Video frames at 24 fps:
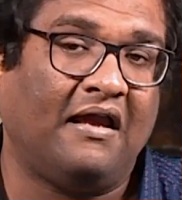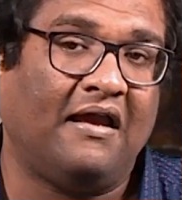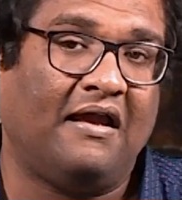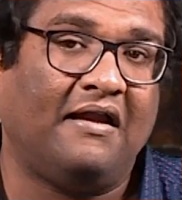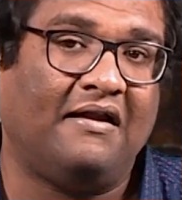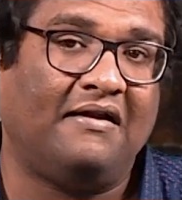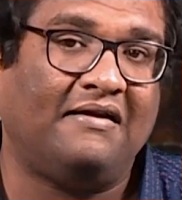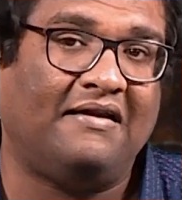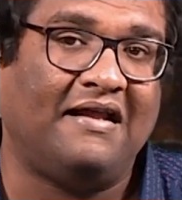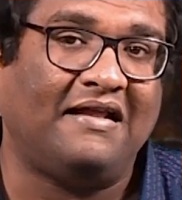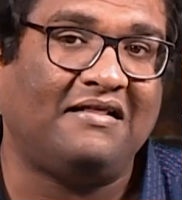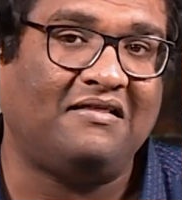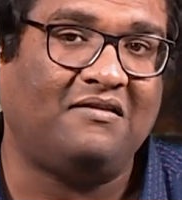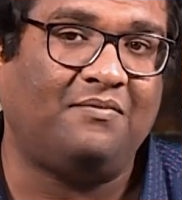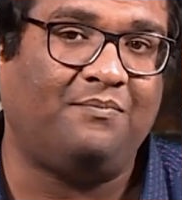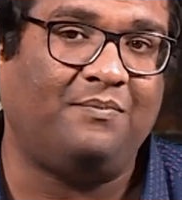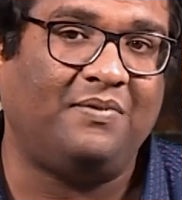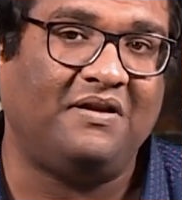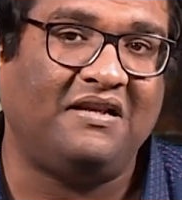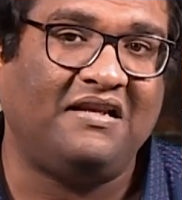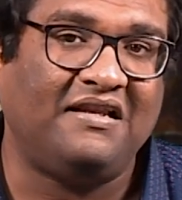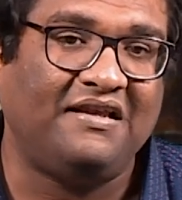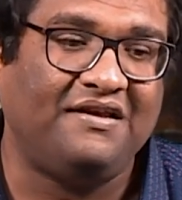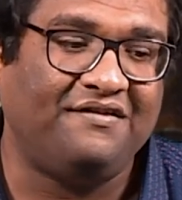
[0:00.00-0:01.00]
Death
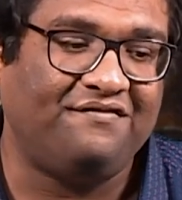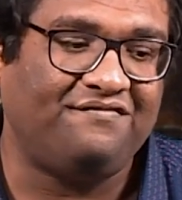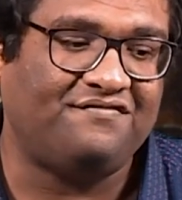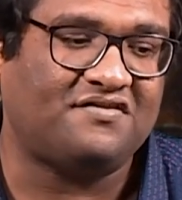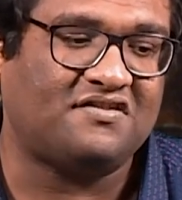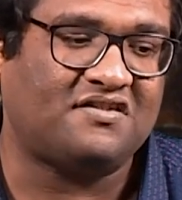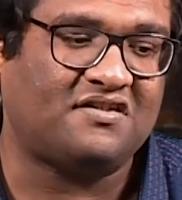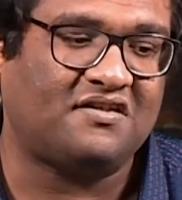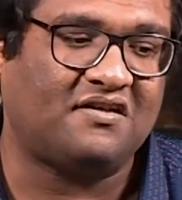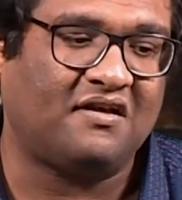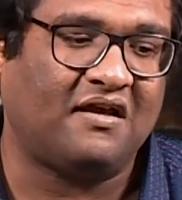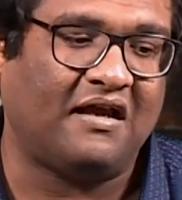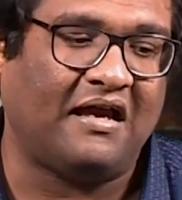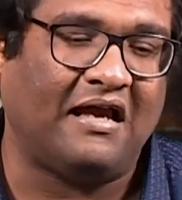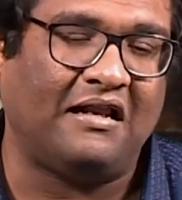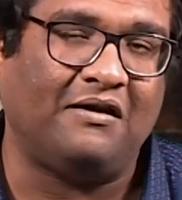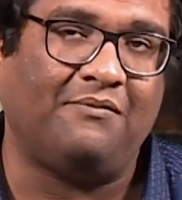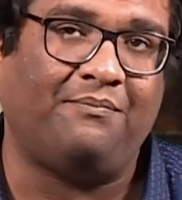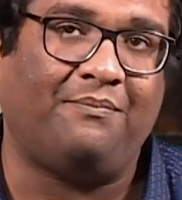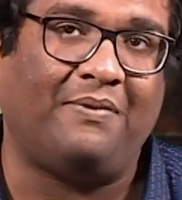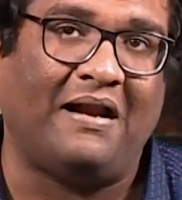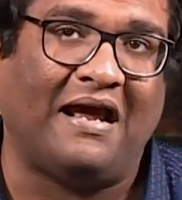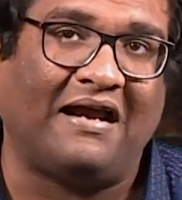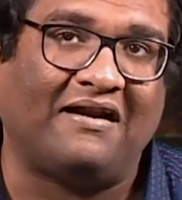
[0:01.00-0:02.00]
beliefs and
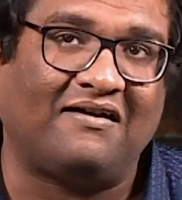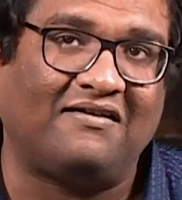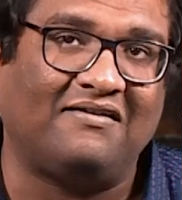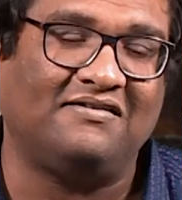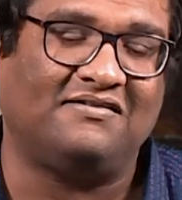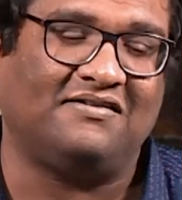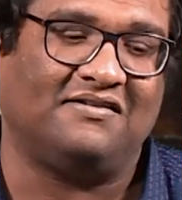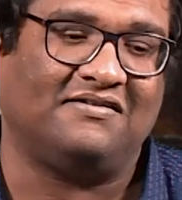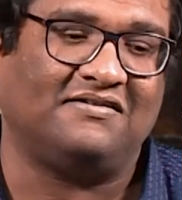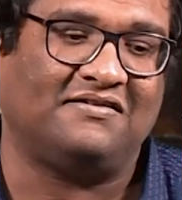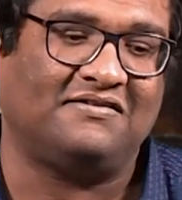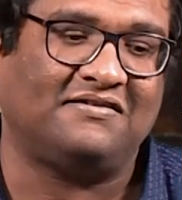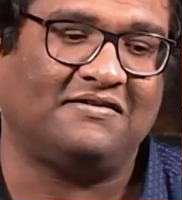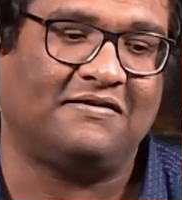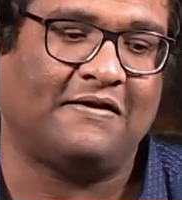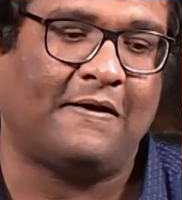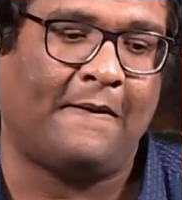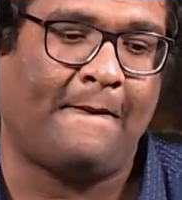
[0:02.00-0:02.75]
practices